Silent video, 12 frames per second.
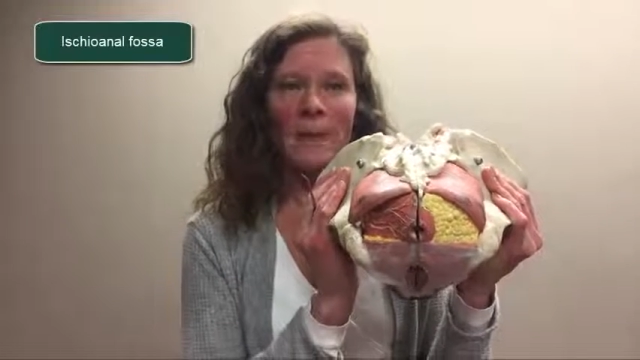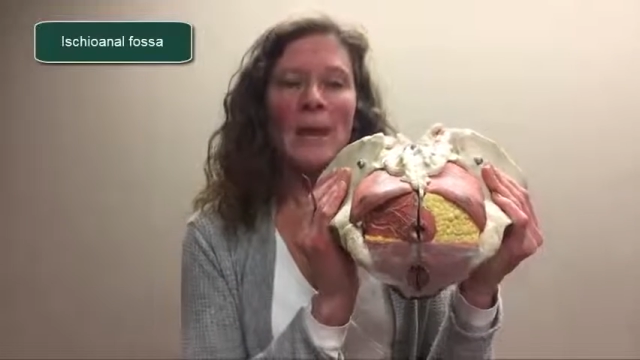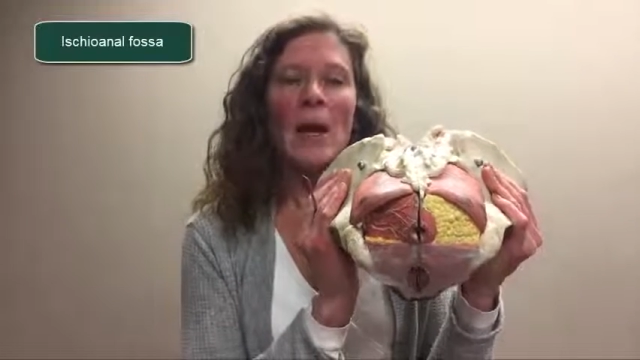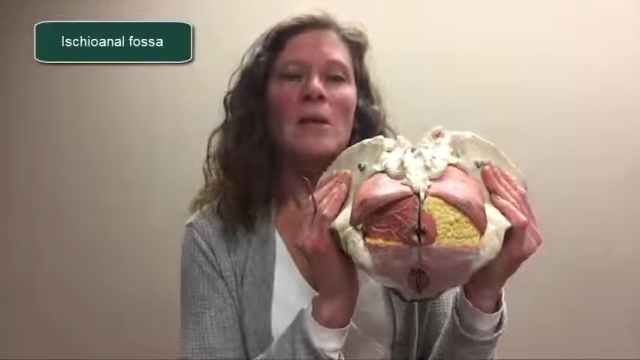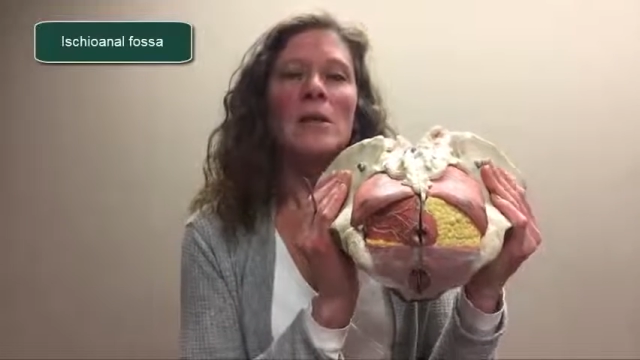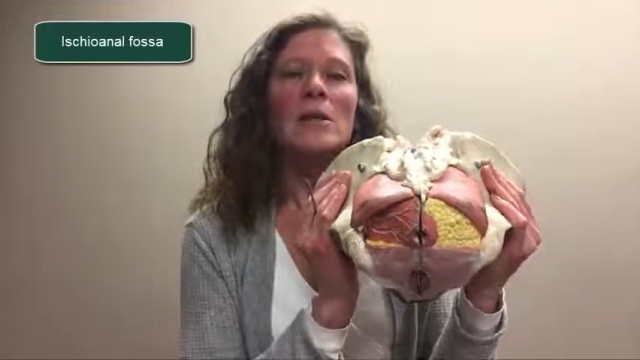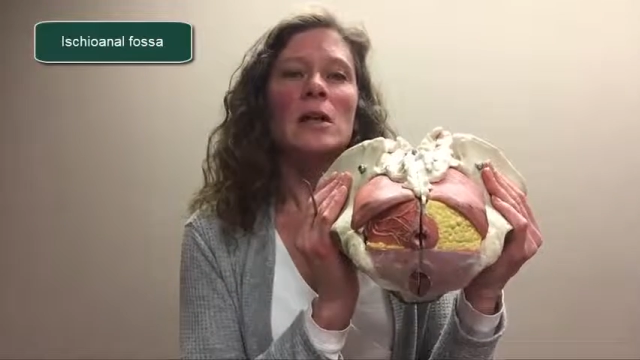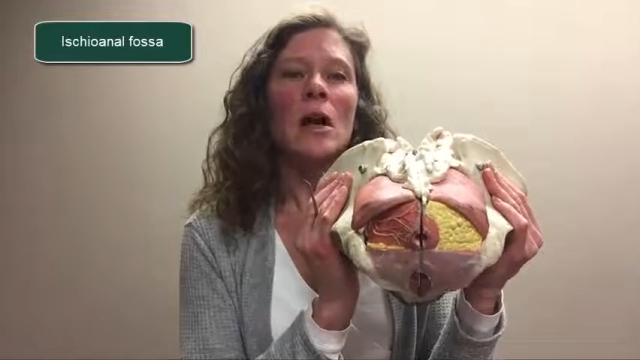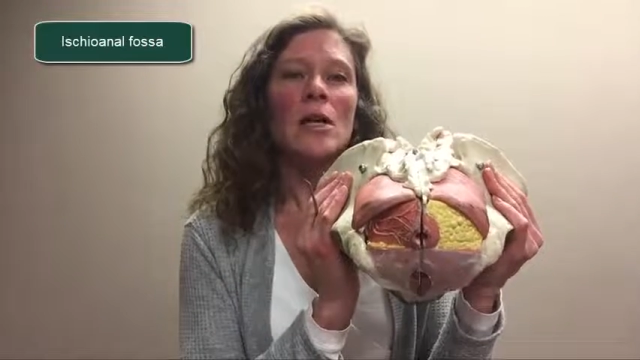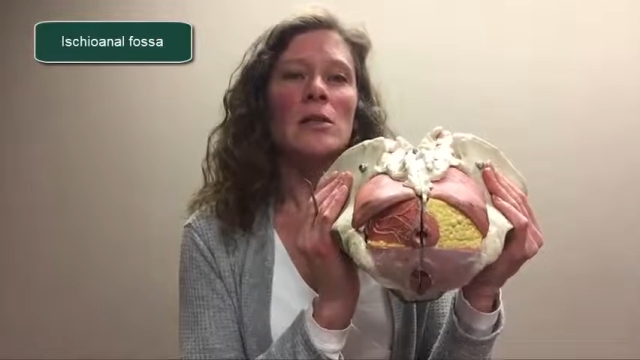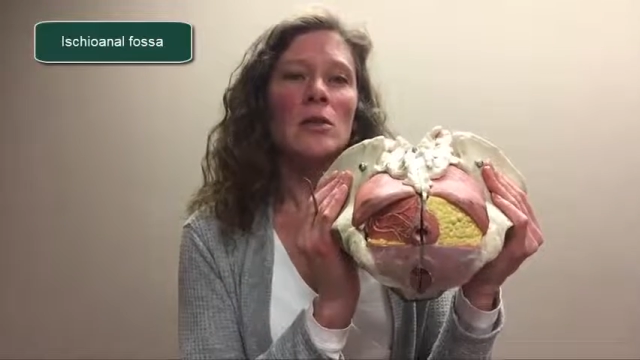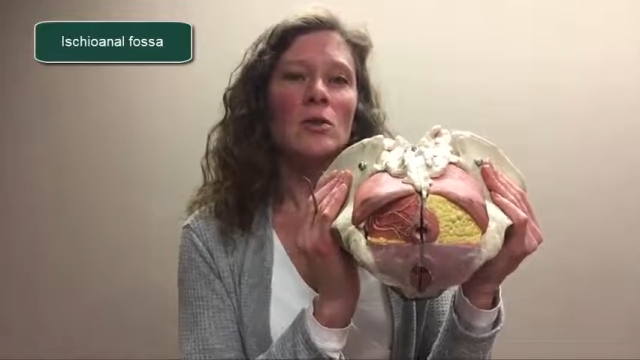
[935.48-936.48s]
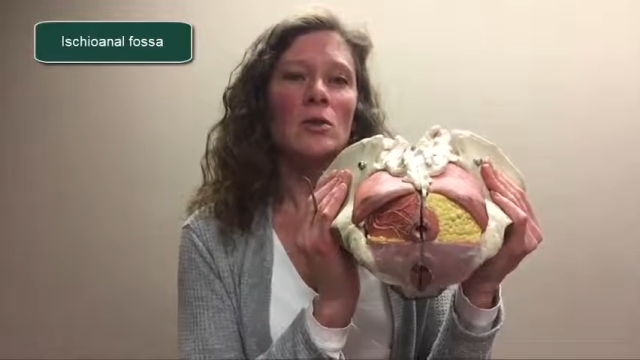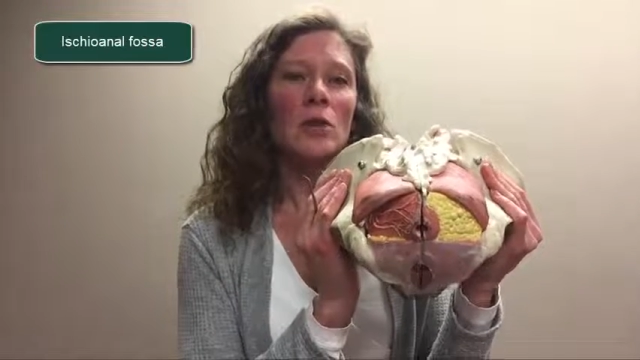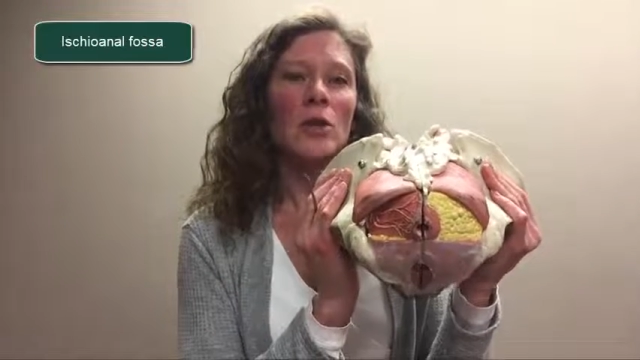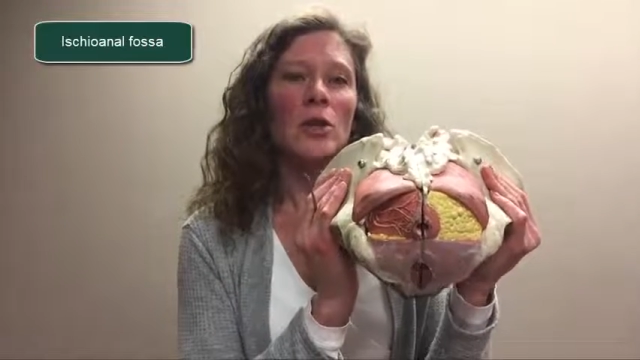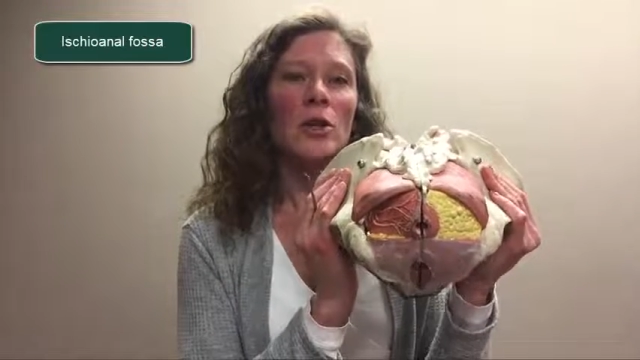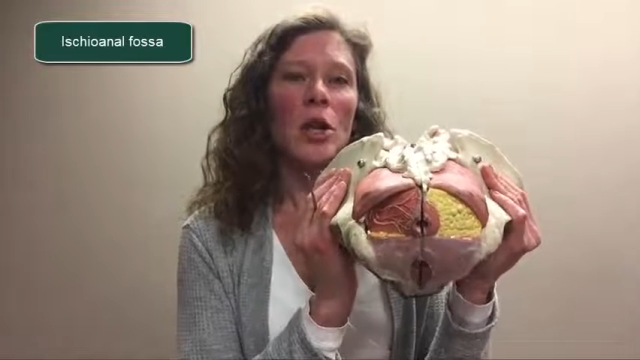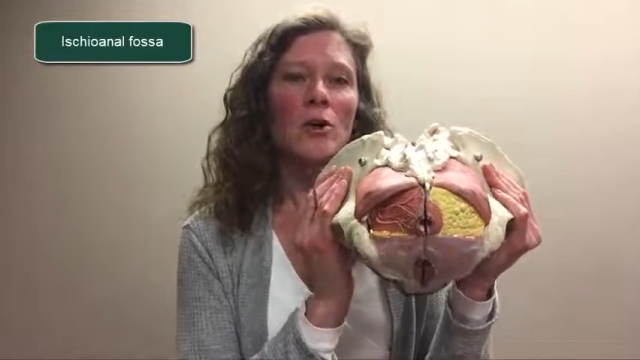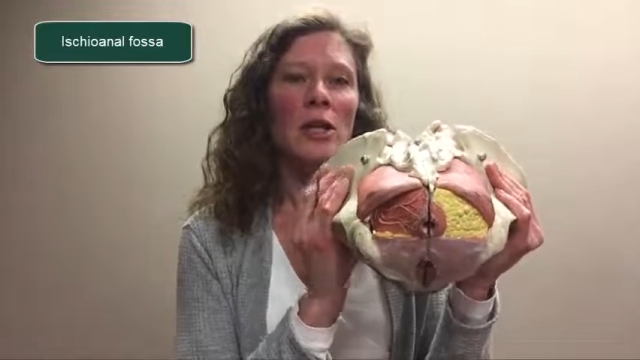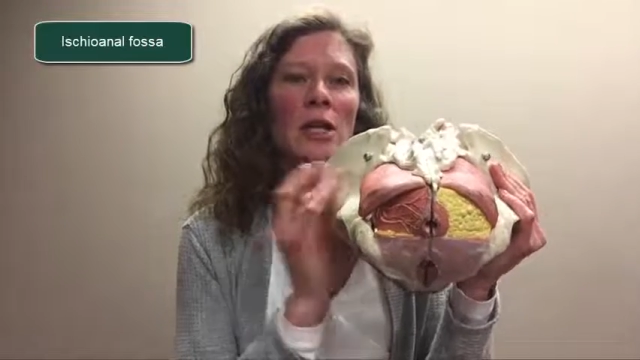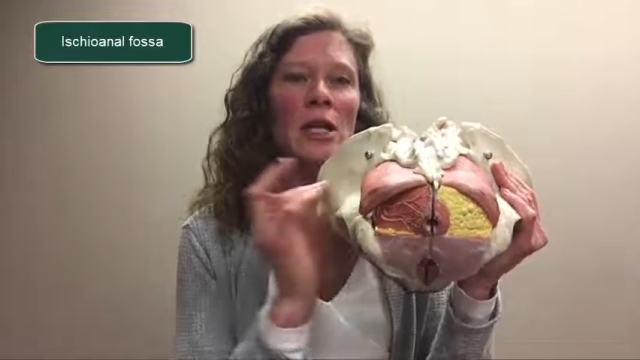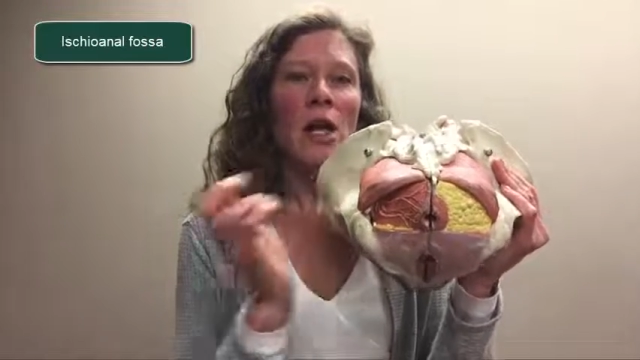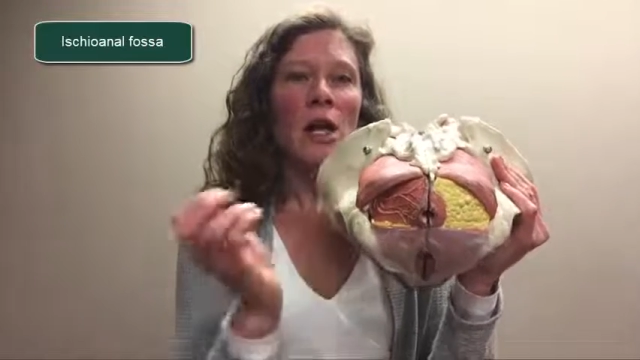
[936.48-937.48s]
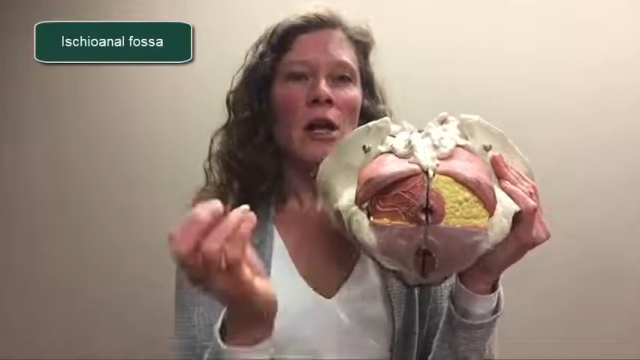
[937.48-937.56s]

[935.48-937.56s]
Now, it's also worth noting